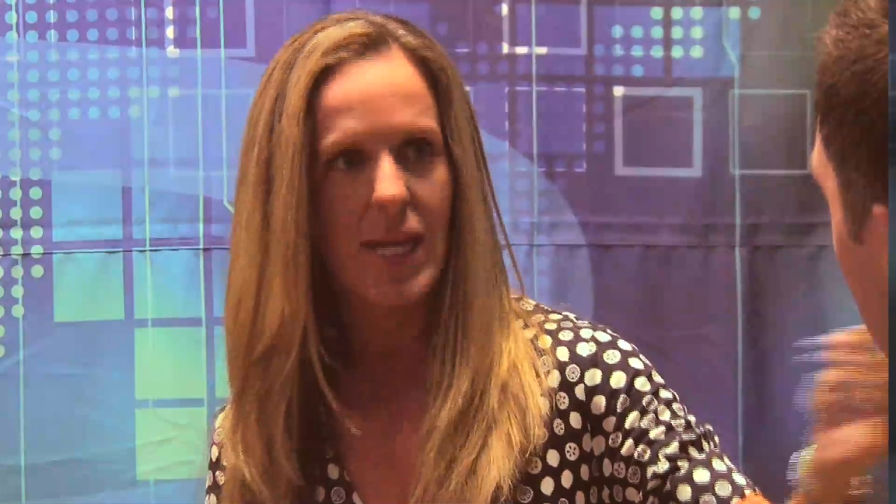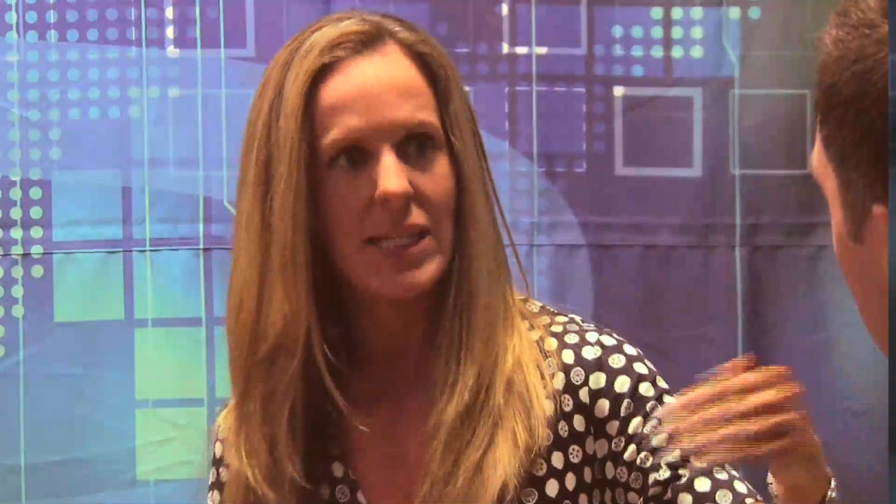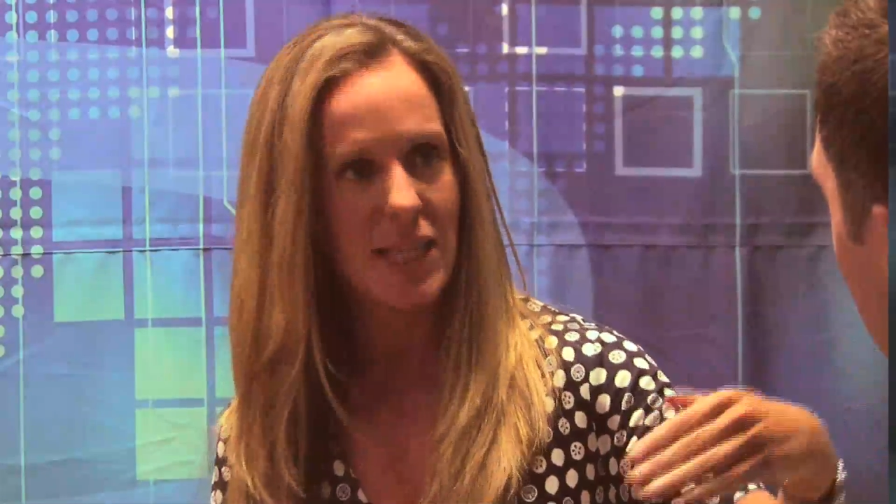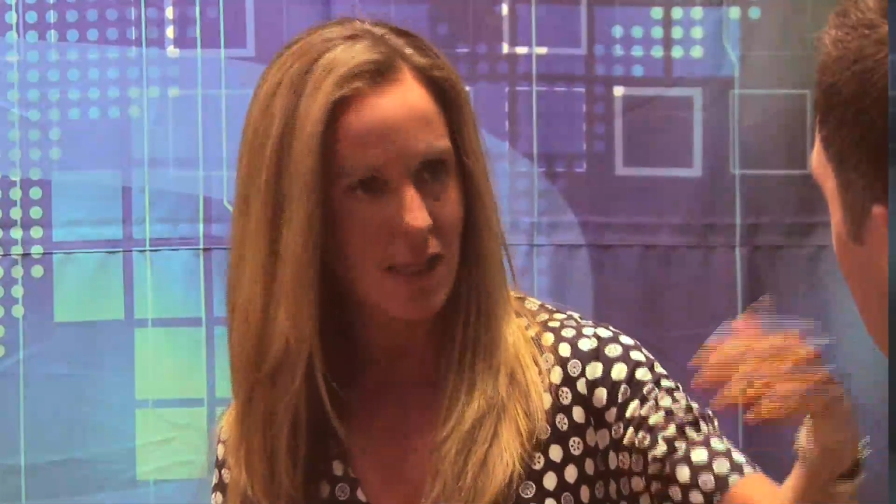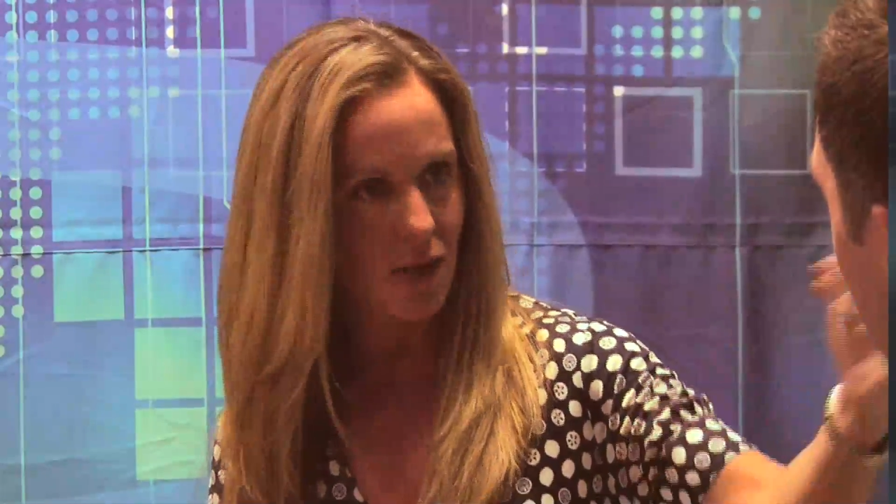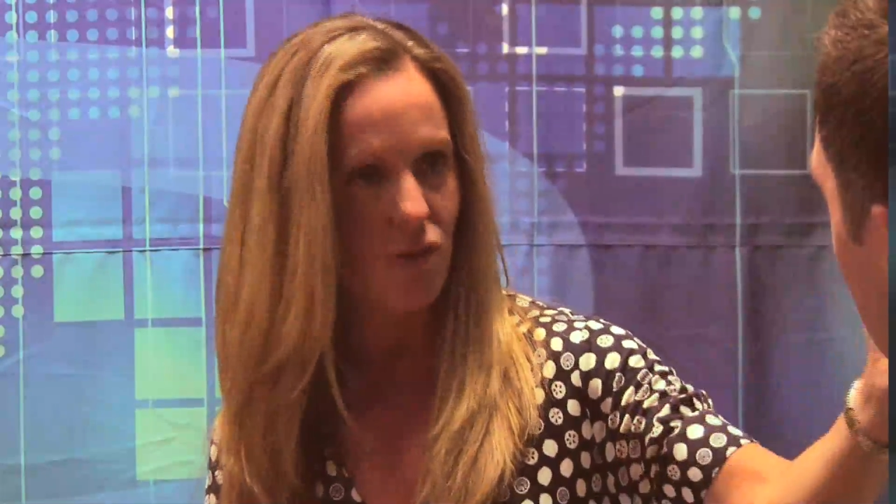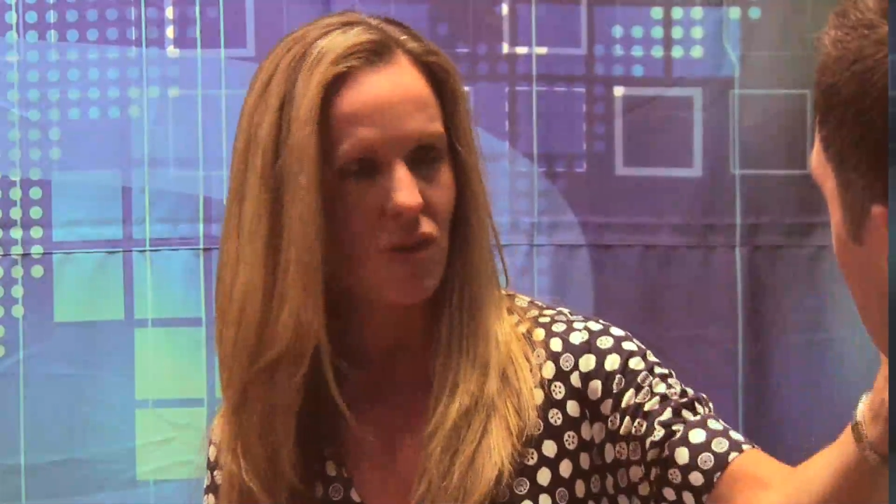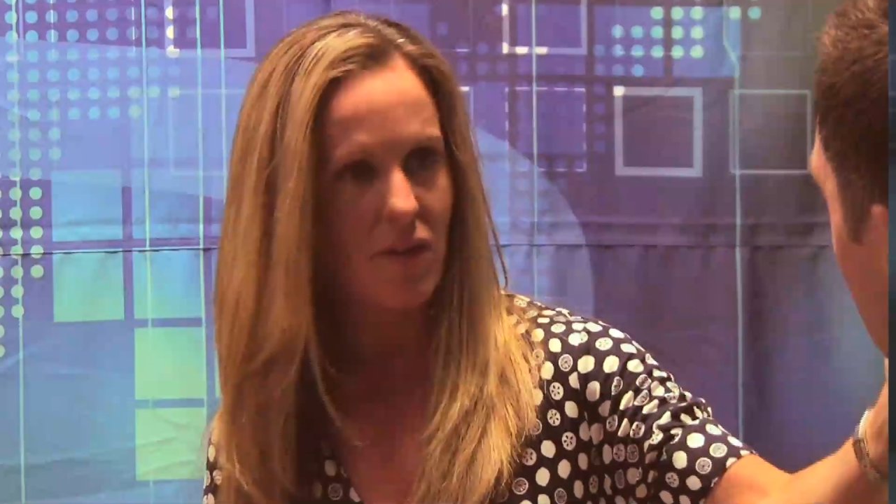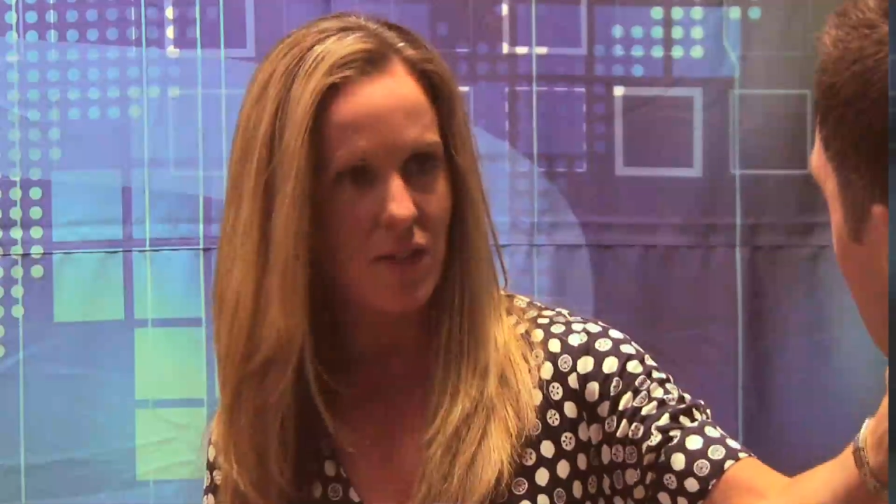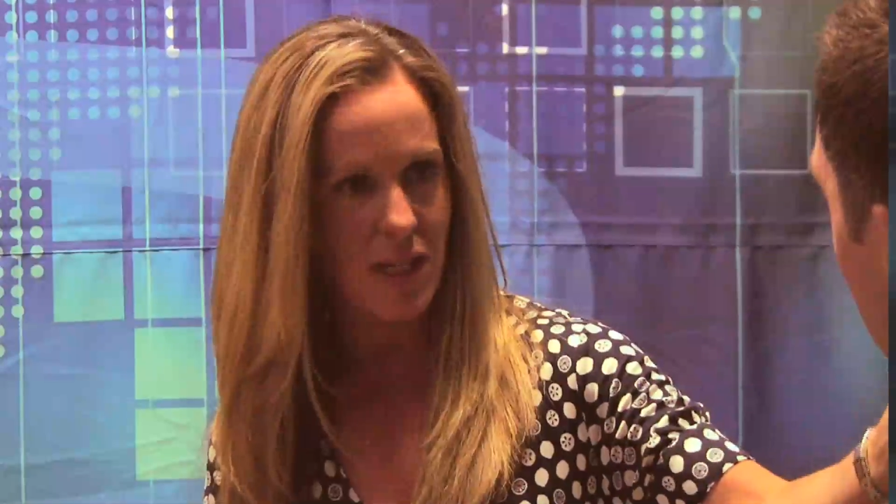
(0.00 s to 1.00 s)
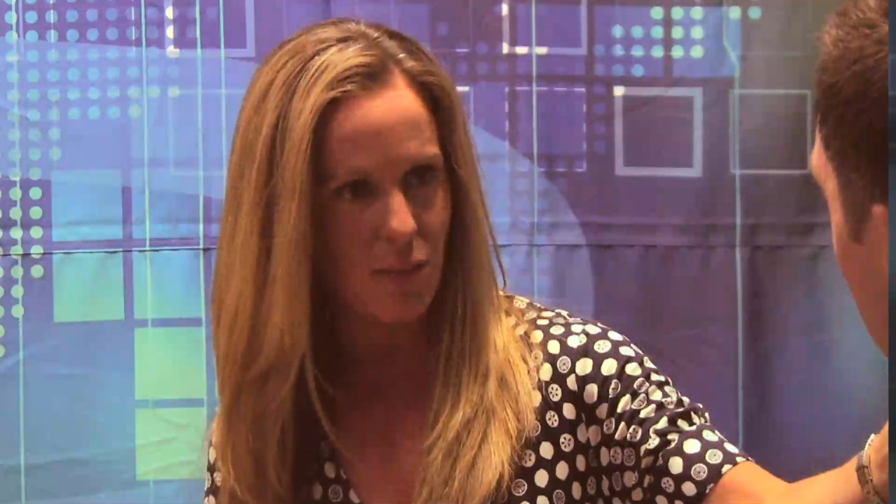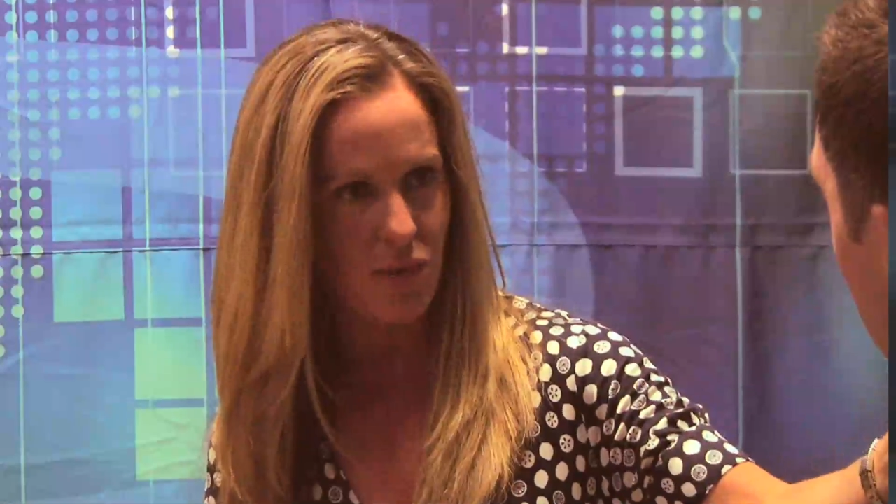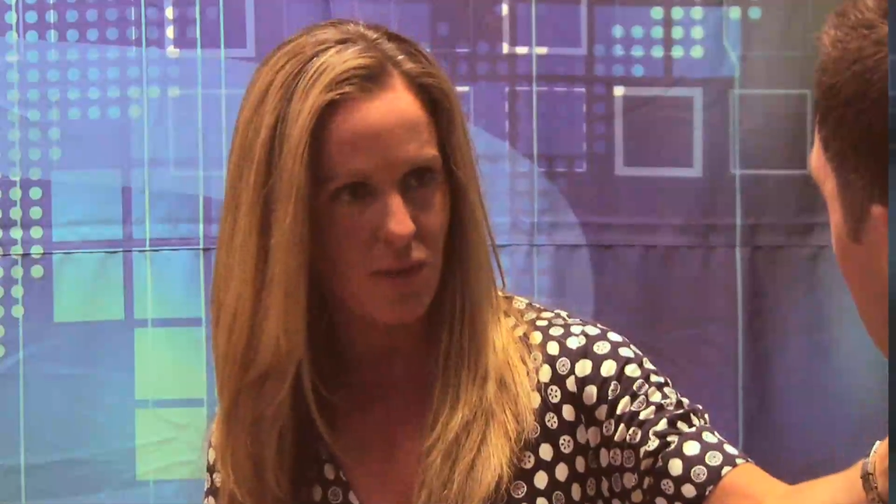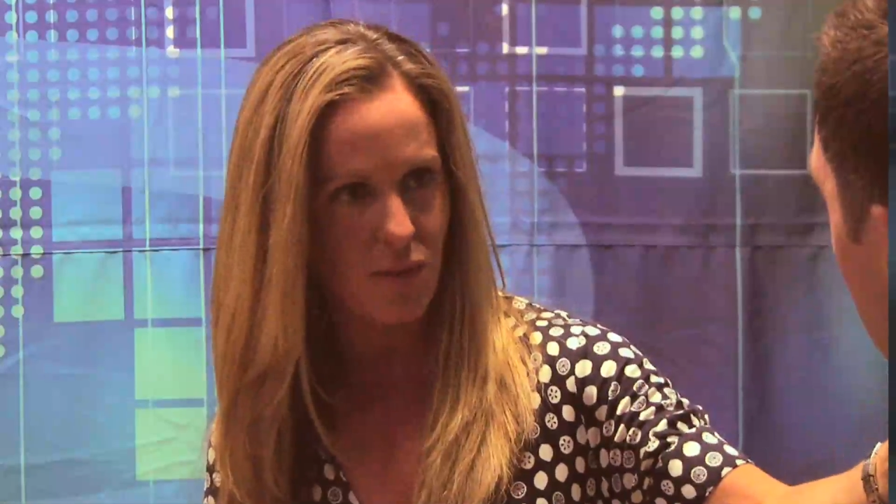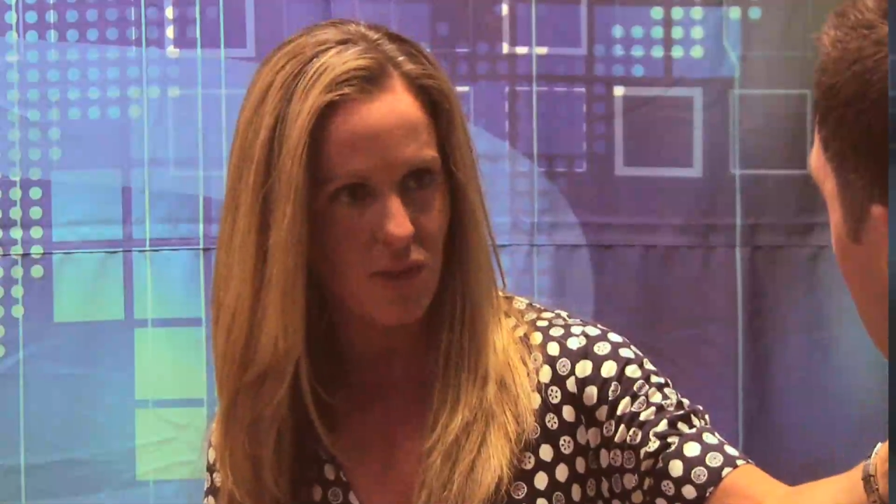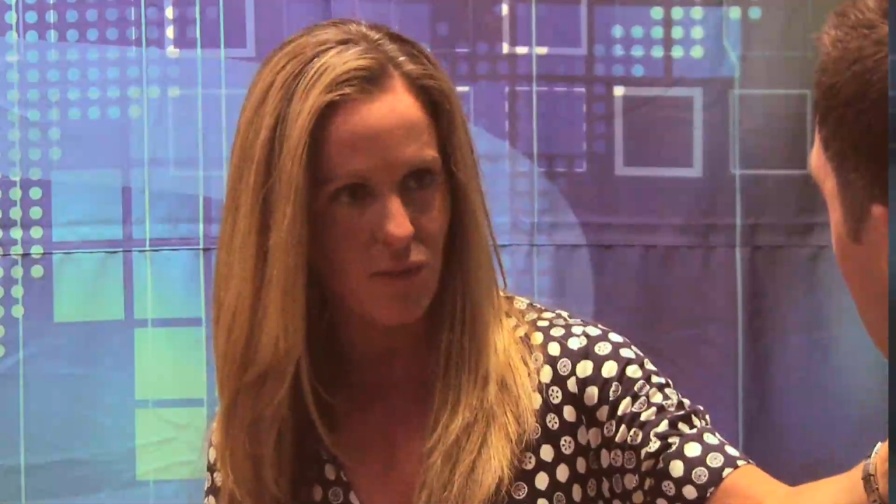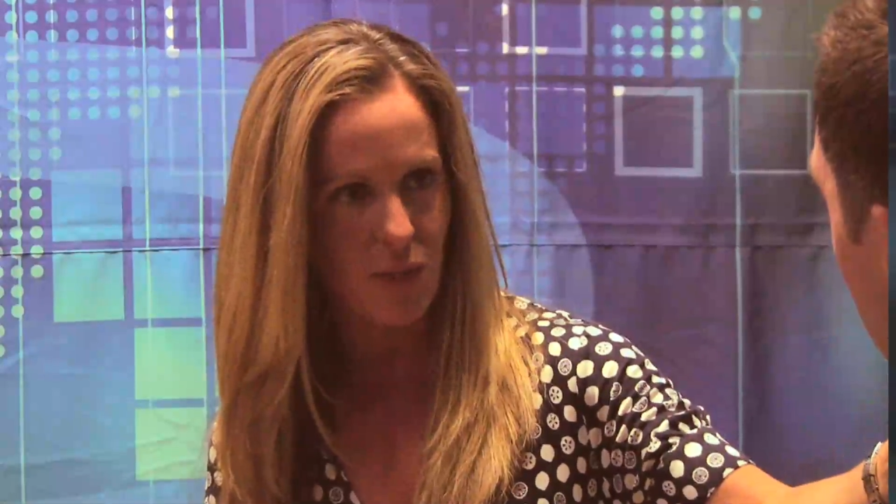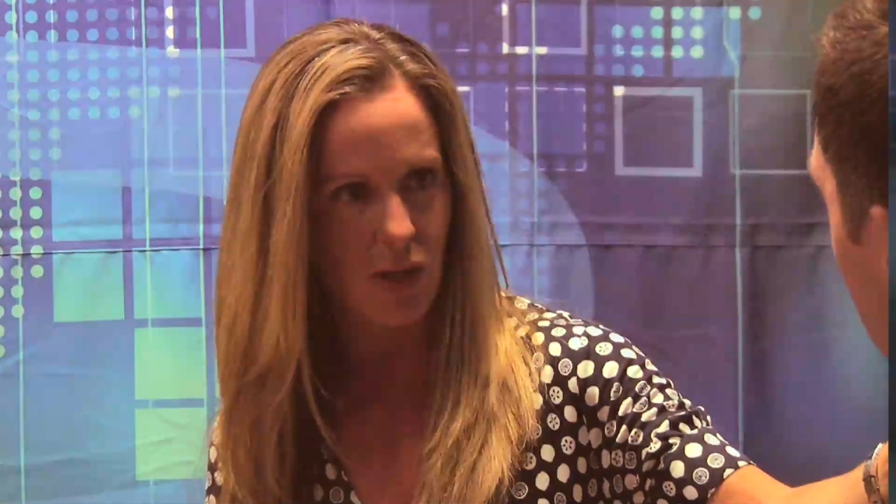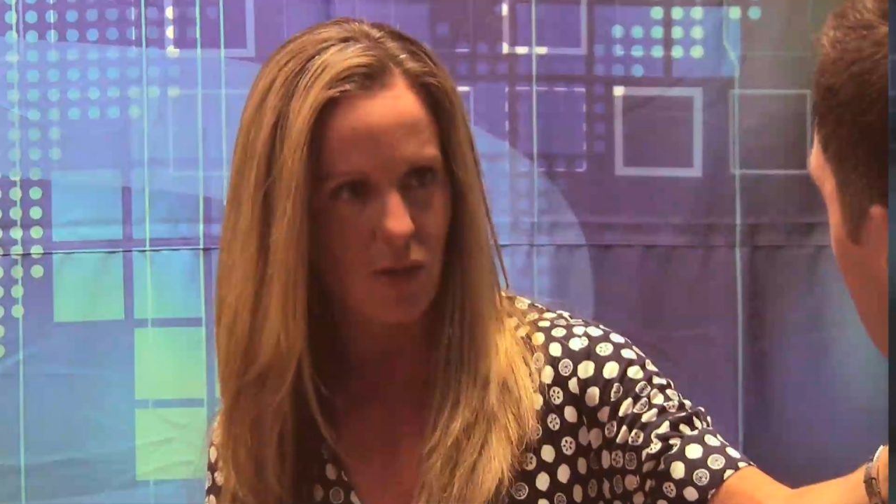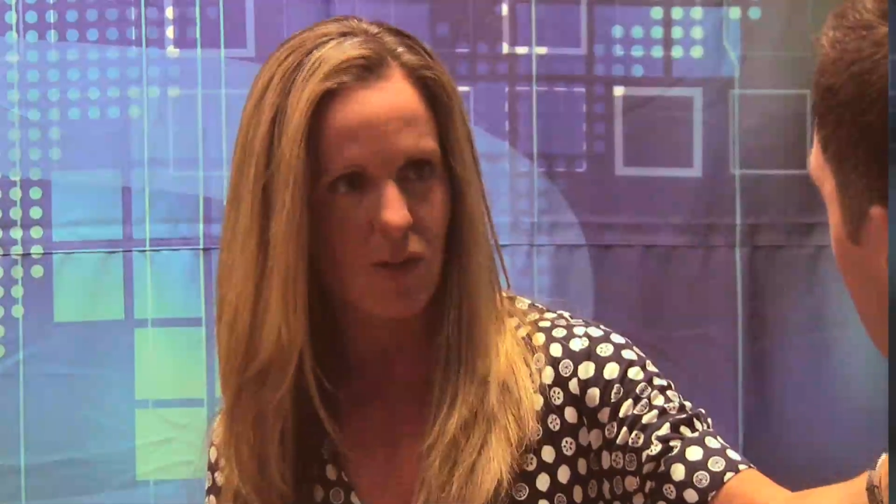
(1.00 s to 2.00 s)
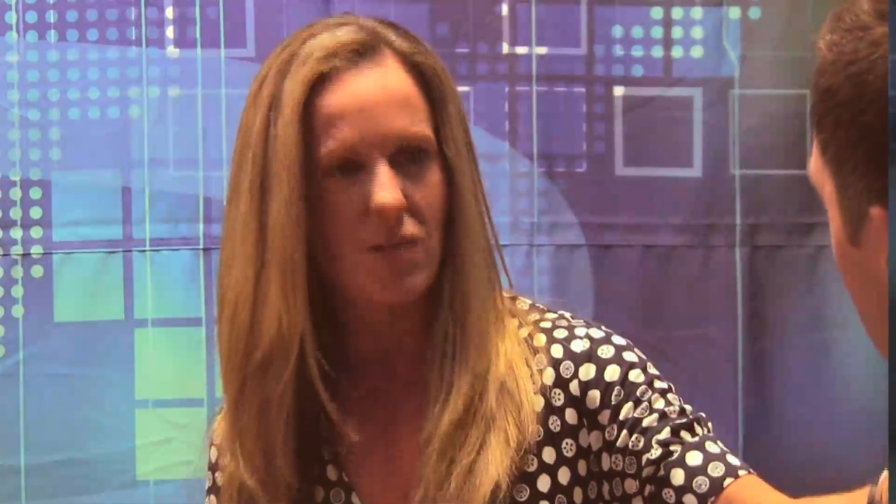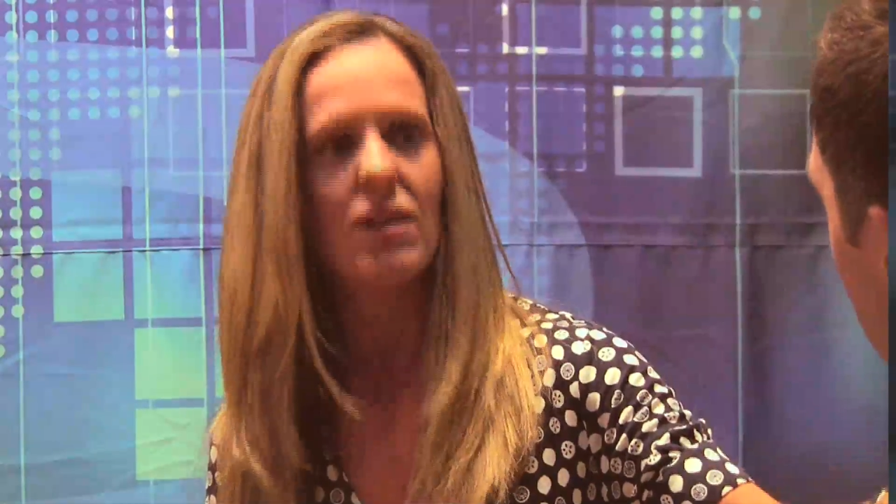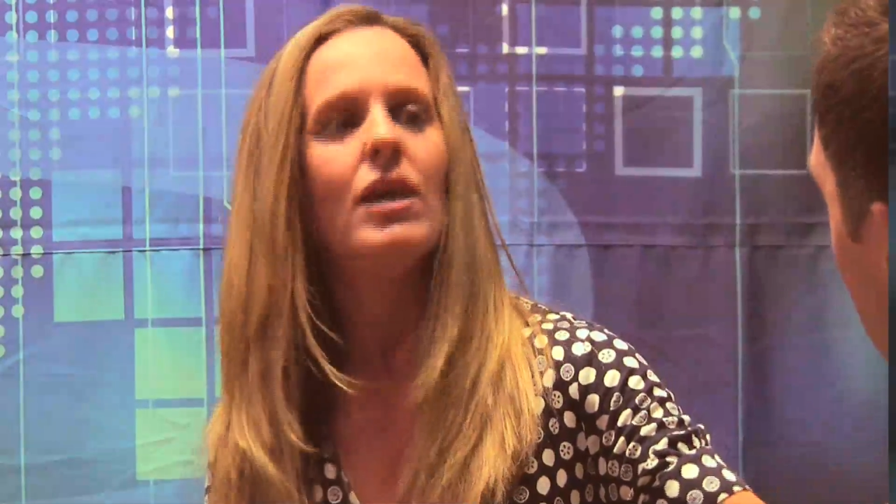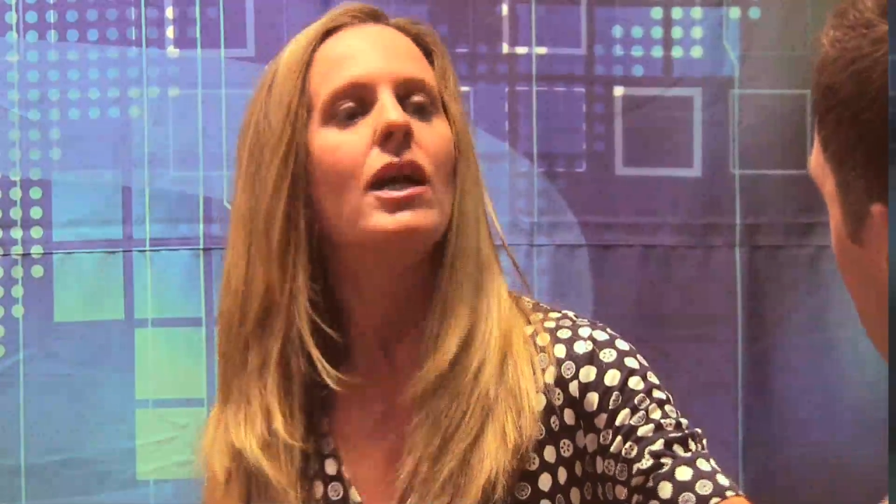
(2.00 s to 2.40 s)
At 10 years, you have a 10% risk of recurrence.